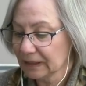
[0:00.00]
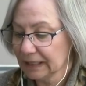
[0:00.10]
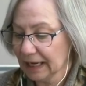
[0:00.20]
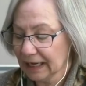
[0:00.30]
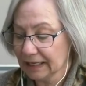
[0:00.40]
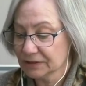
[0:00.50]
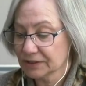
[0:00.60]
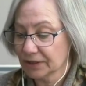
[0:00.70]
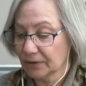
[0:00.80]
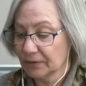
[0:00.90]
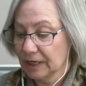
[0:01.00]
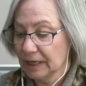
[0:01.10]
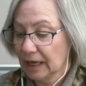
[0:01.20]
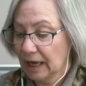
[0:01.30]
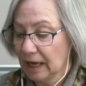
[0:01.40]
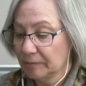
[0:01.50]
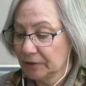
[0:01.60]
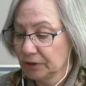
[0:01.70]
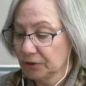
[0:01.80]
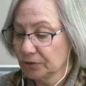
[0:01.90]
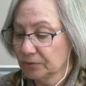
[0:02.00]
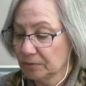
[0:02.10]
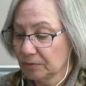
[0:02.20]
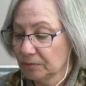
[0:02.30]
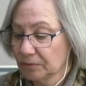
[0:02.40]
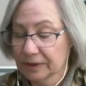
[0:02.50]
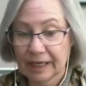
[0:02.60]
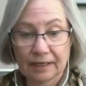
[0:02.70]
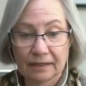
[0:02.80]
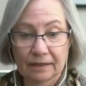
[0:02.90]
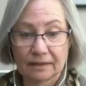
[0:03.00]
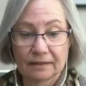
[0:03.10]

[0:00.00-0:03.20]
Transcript: Yeah, and so you were then,